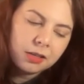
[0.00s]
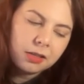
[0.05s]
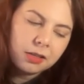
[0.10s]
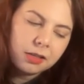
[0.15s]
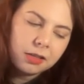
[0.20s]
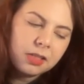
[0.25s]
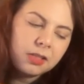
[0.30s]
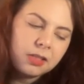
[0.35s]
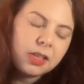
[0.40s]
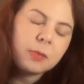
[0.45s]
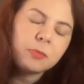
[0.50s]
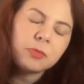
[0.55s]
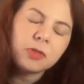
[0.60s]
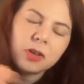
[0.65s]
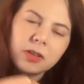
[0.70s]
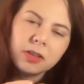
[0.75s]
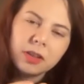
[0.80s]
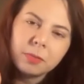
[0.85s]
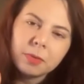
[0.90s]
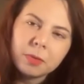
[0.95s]
these games are
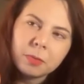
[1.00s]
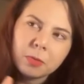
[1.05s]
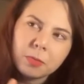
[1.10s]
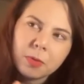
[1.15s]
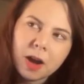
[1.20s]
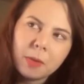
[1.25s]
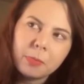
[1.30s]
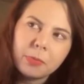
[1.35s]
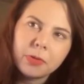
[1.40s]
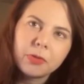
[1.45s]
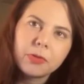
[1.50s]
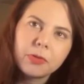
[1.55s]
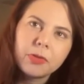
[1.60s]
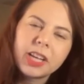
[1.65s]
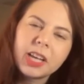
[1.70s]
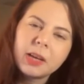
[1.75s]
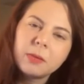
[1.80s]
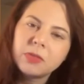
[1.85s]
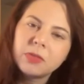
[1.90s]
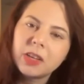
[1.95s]
a little bit more popular. They're
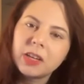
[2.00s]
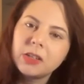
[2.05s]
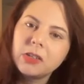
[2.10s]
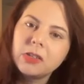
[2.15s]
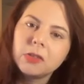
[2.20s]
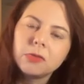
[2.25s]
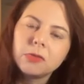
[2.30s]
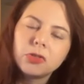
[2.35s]
games like, you know,